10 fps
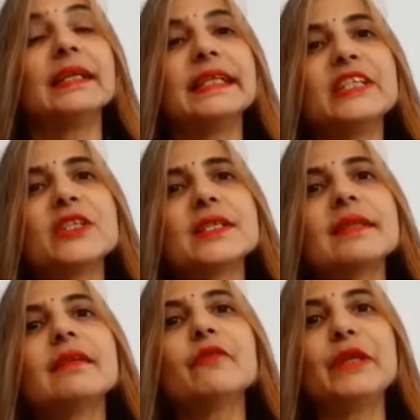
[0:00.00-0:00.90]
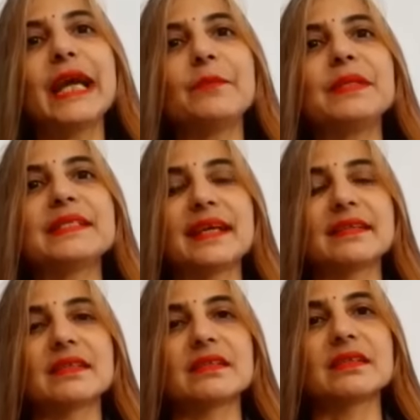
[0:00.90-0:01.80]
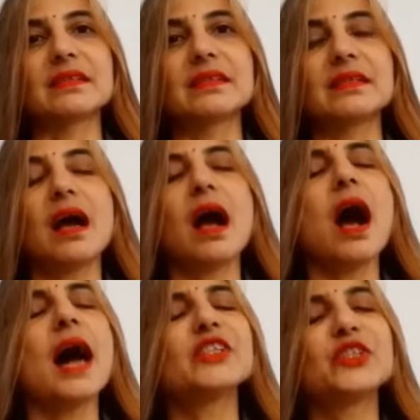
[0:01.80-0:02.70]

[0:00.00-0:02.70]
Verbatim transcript: Teachers in the V I P Centre are